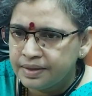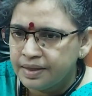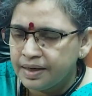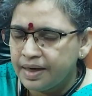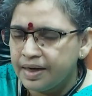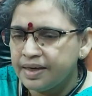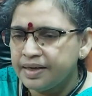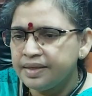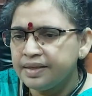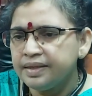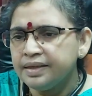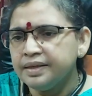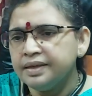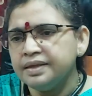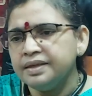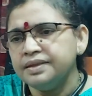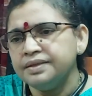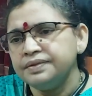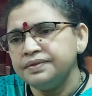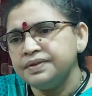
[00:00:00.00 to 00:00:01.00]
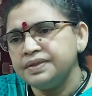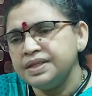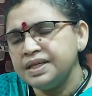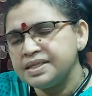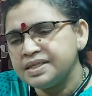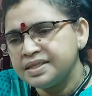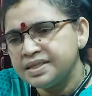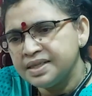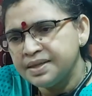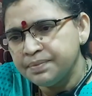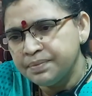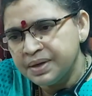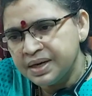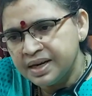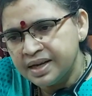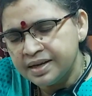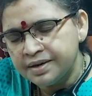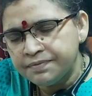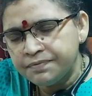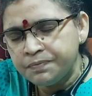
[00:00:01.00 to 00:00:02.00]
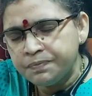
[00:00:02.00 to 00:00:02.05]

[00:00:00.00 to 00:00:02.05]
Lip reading: And the similar